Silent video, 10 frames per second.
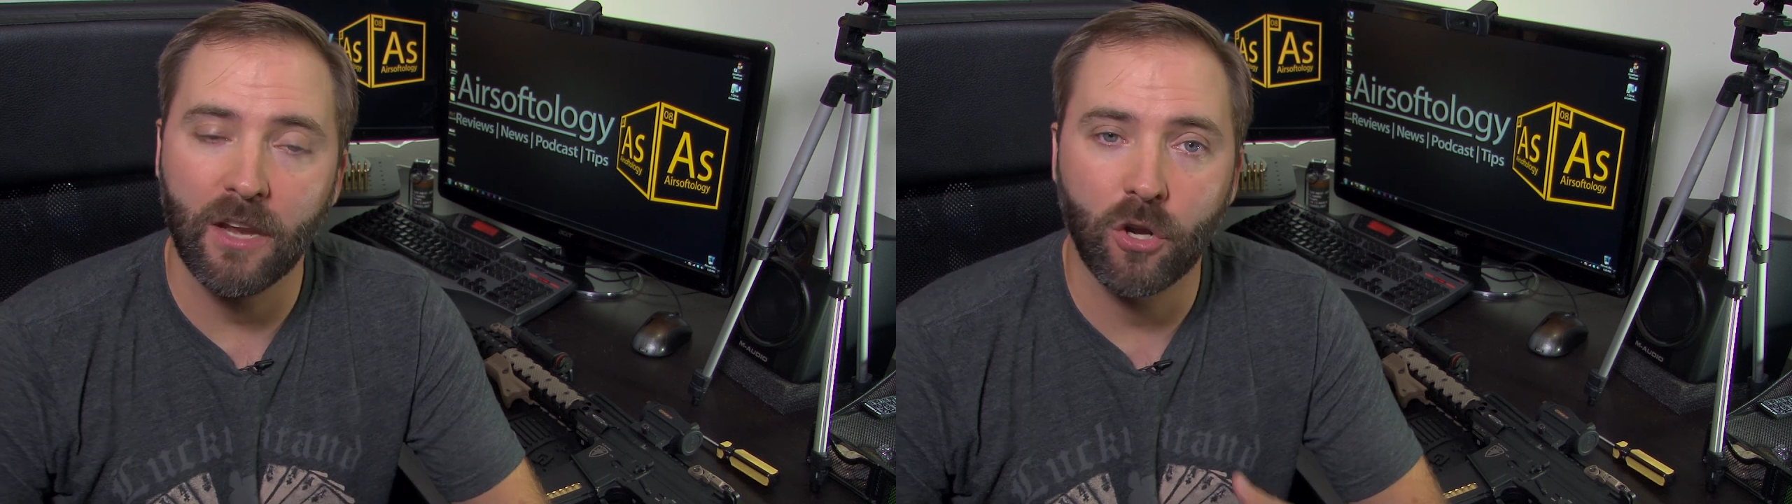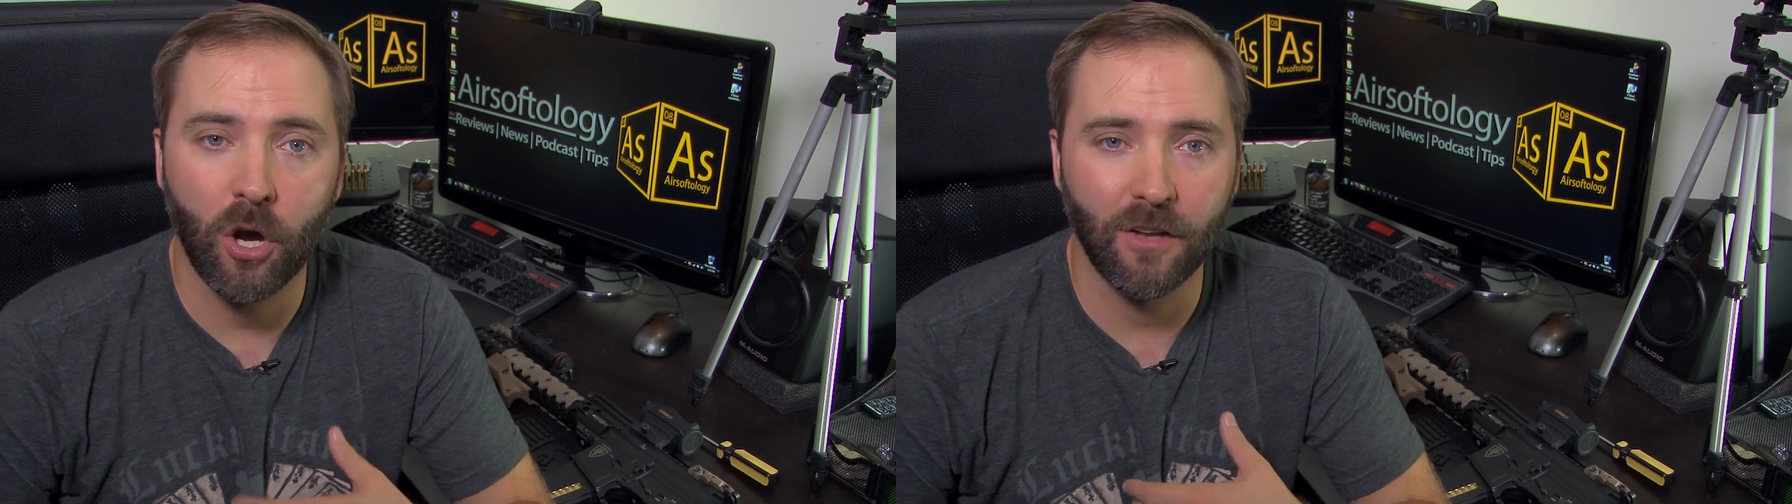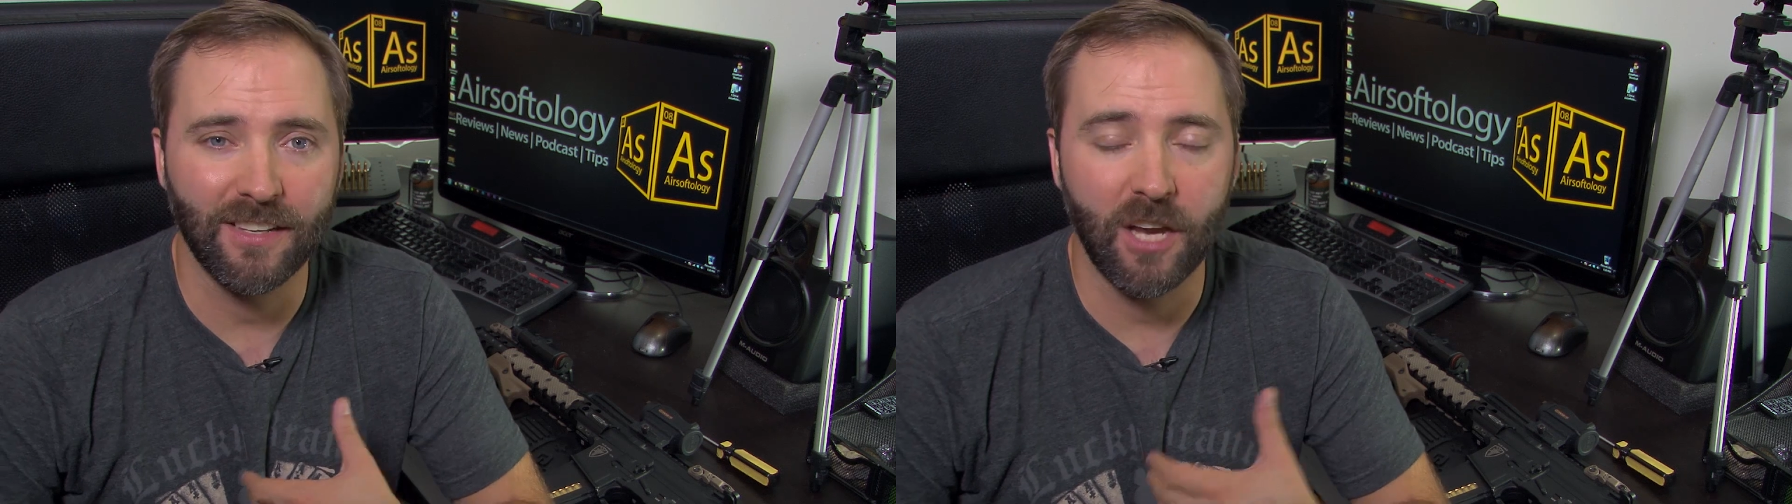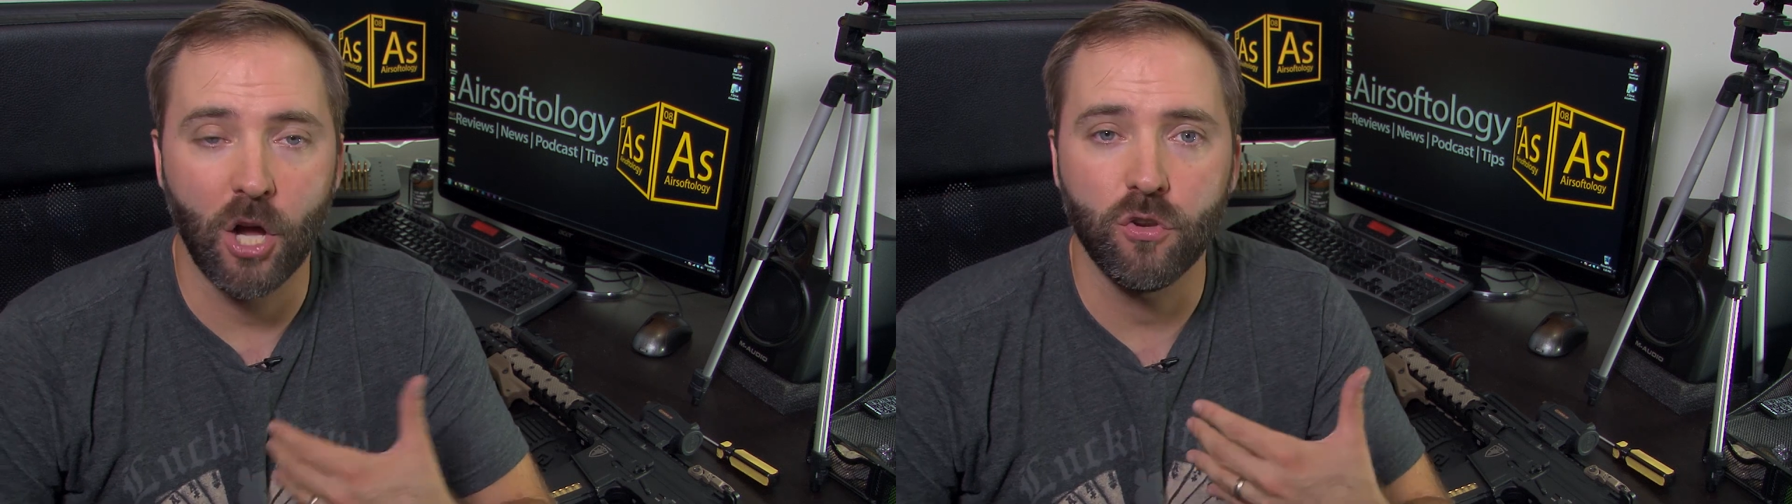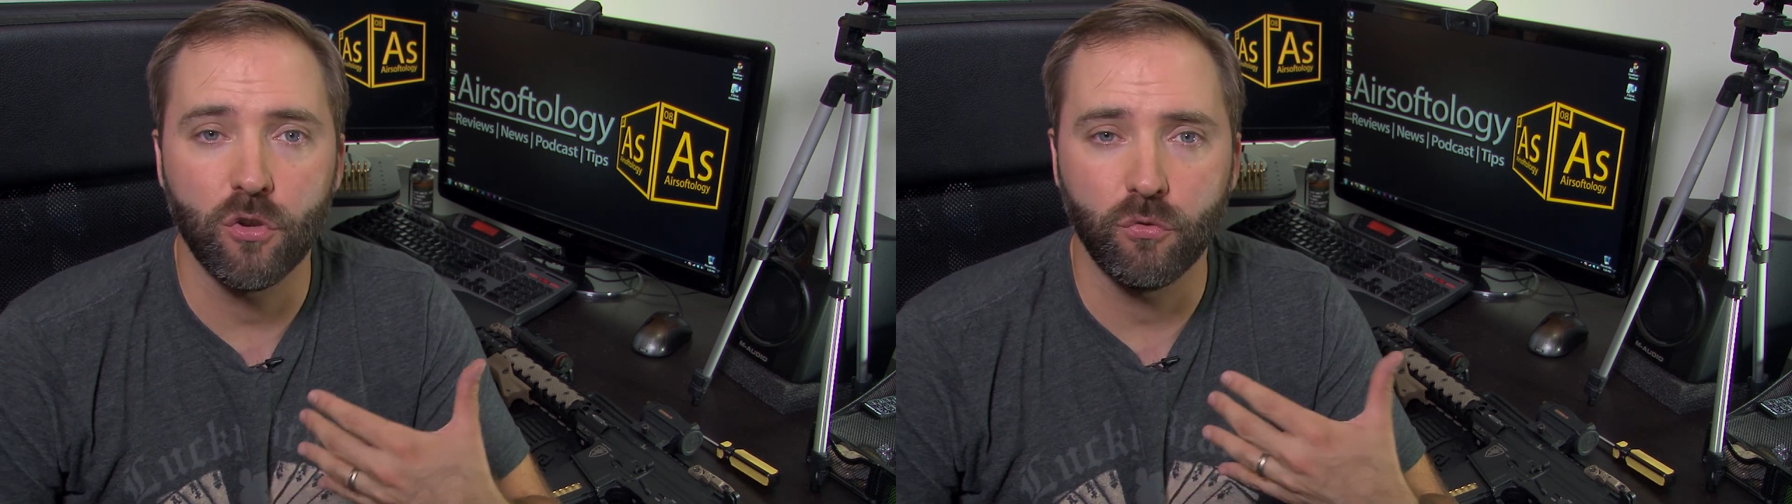and causing
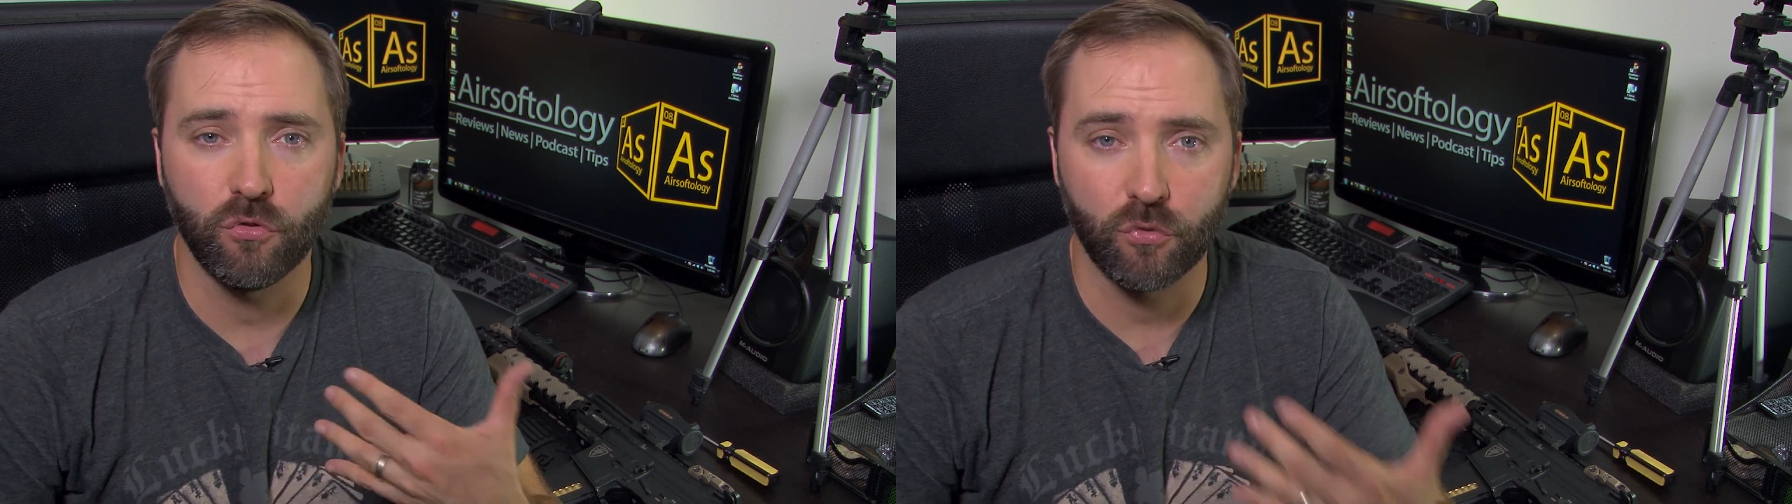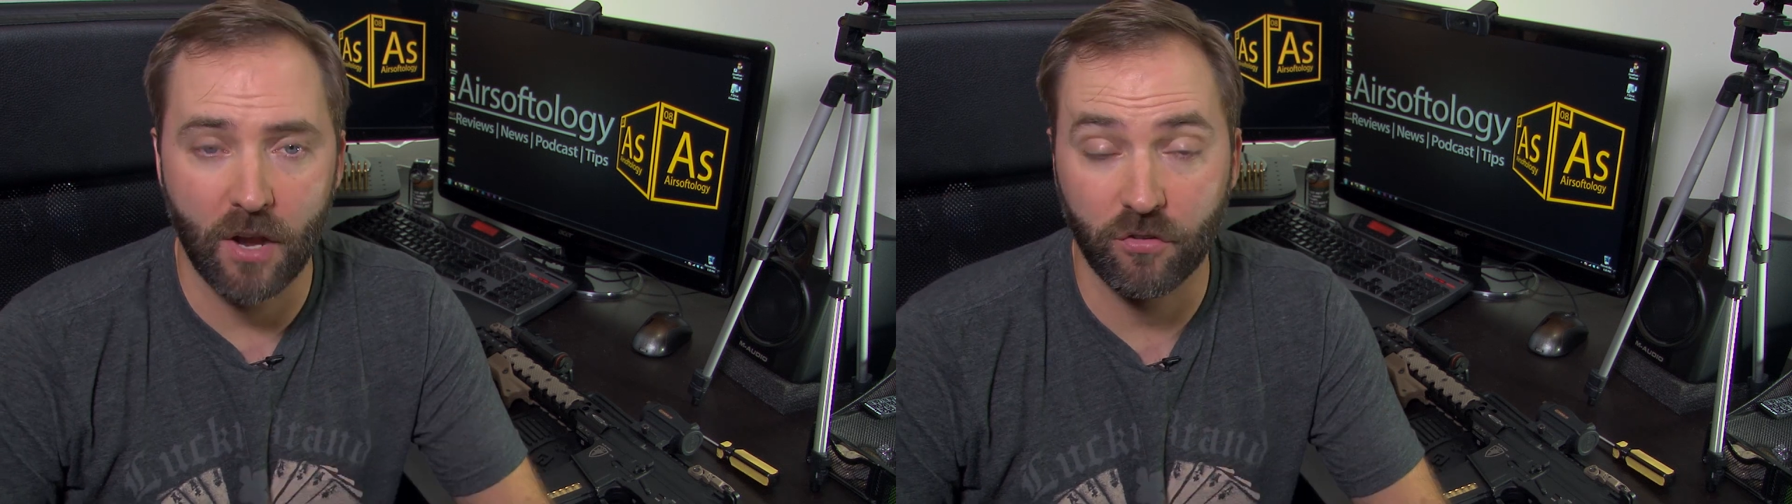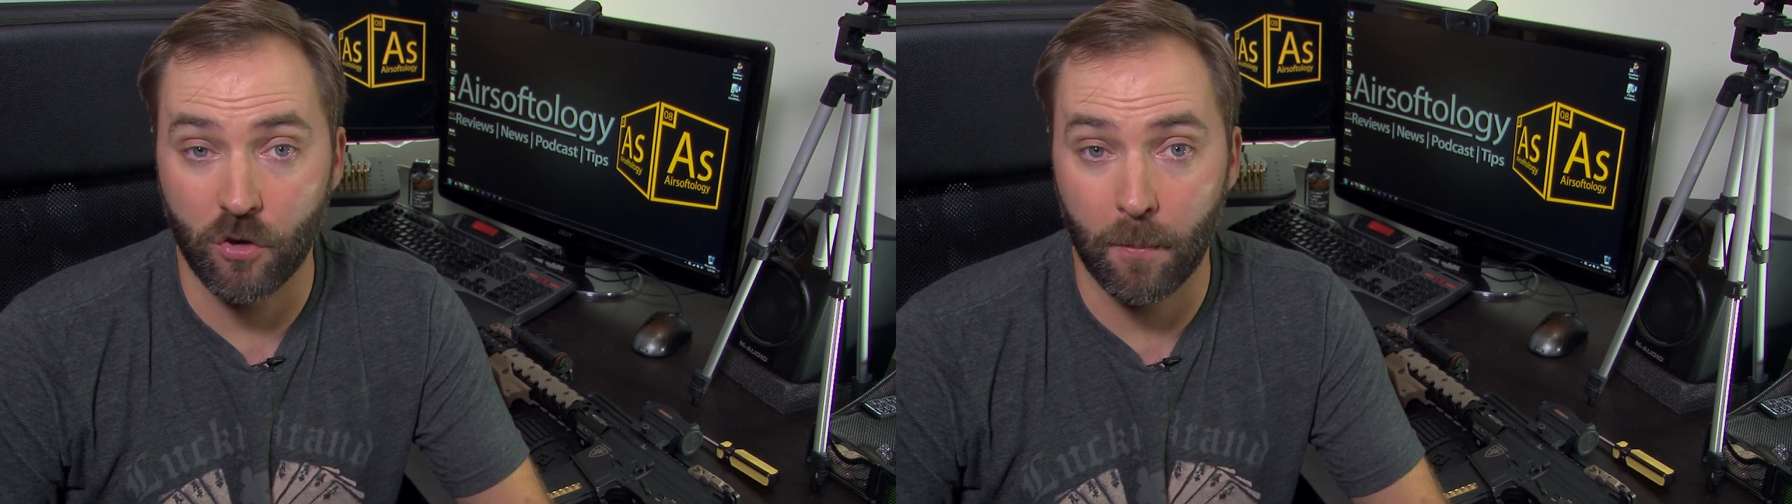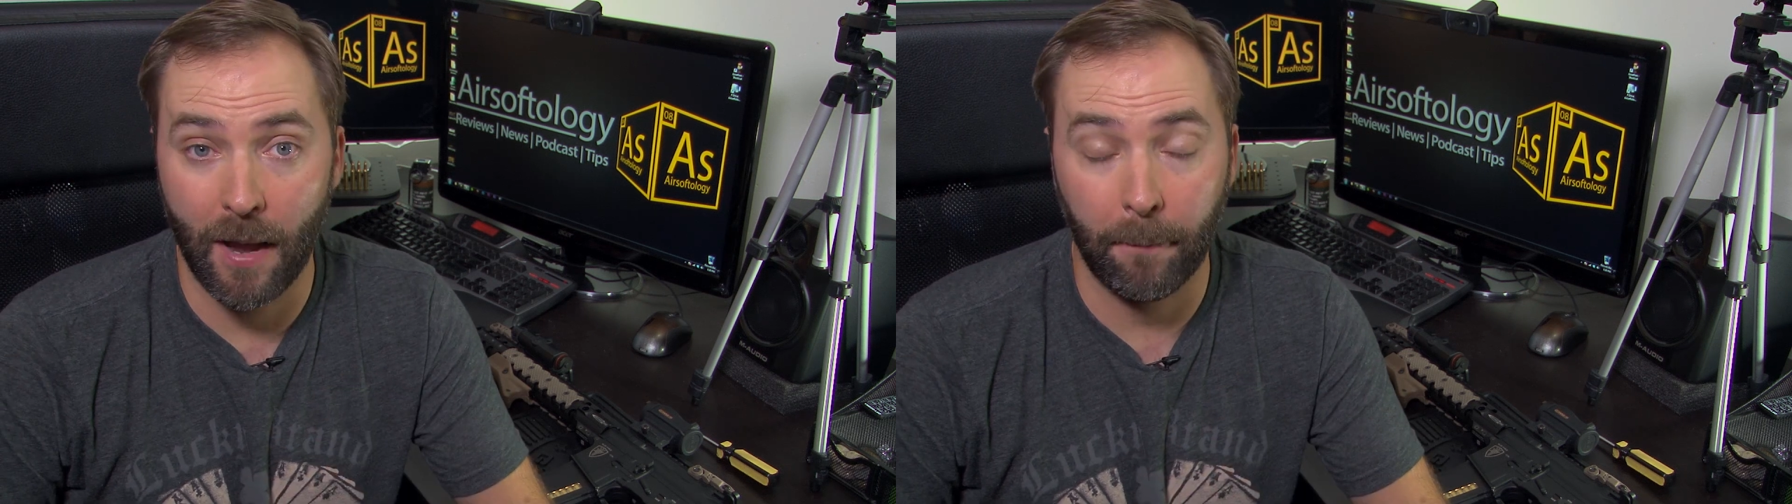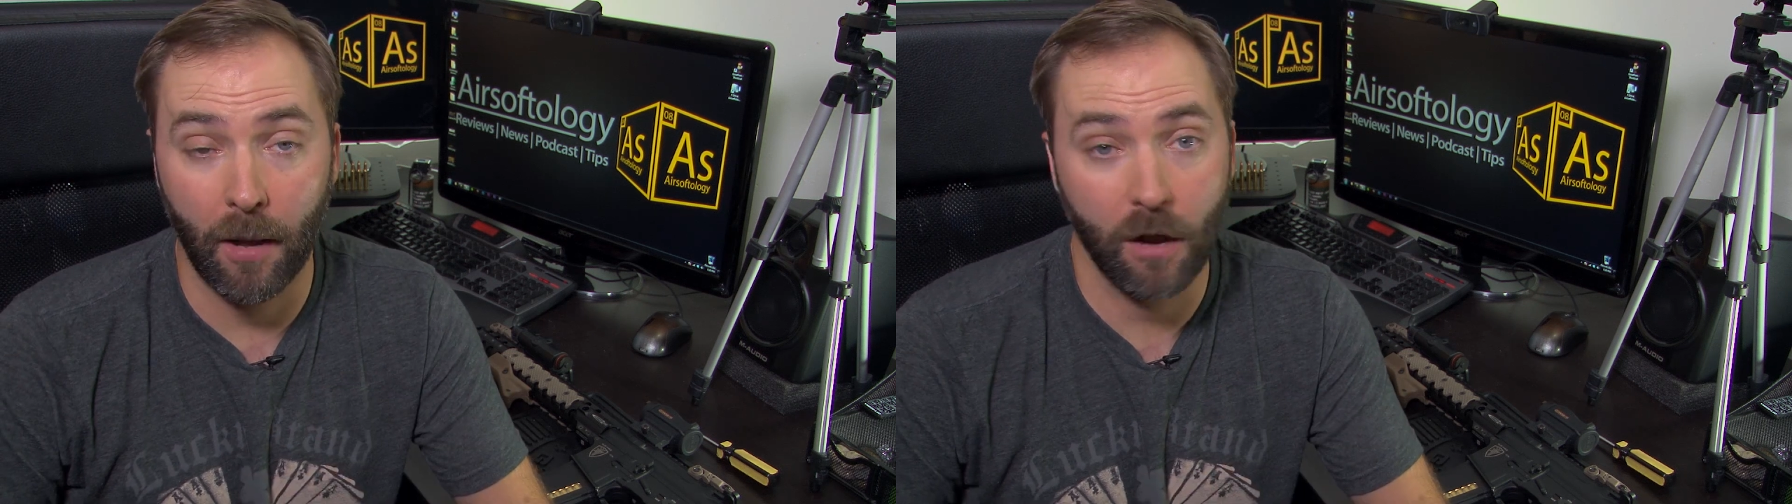undue stress on your
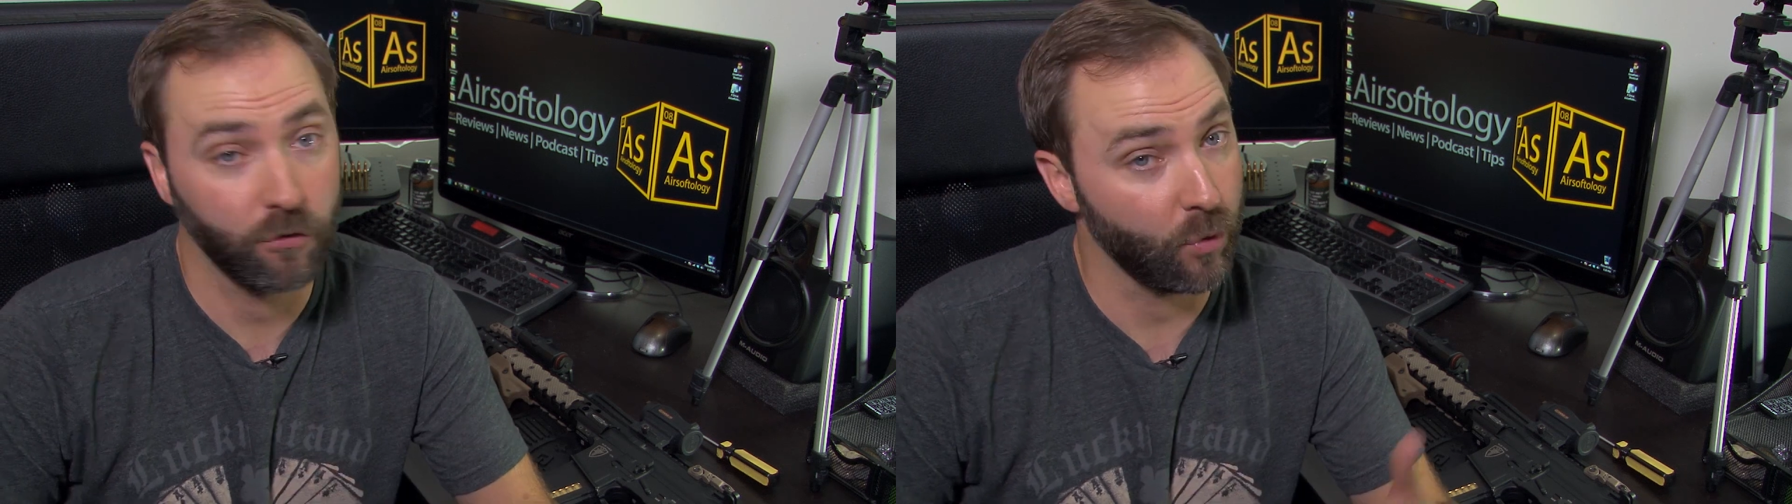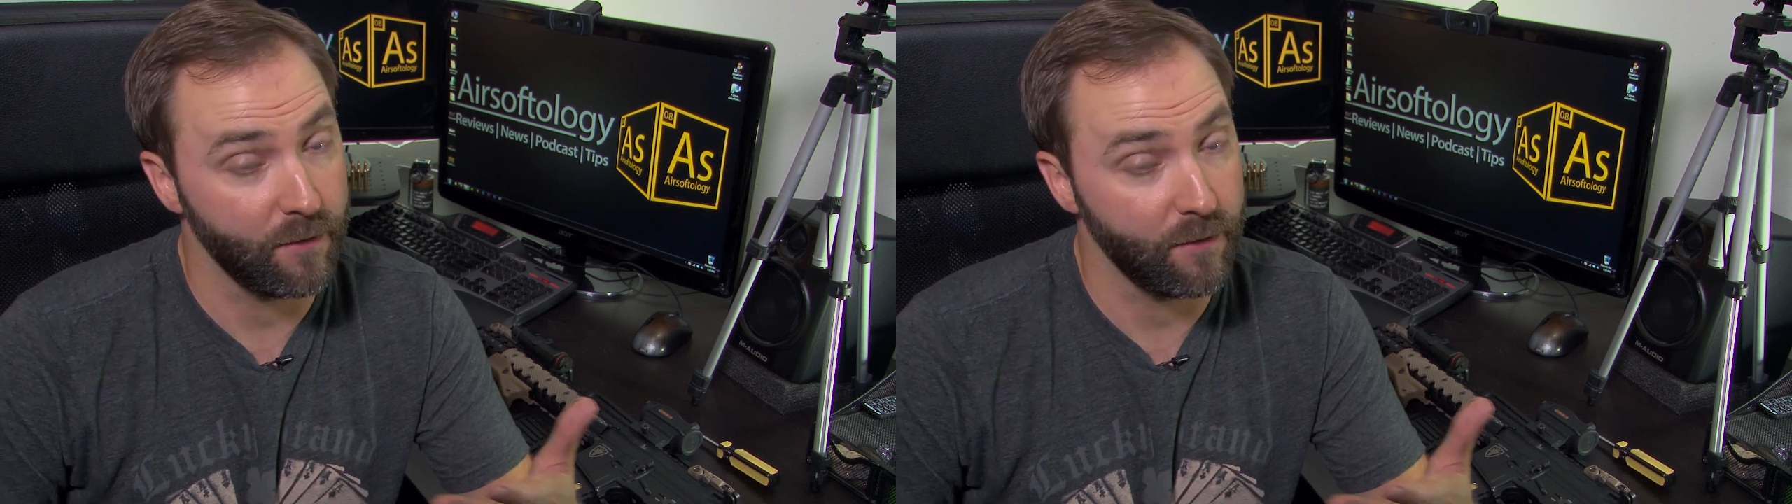mech box,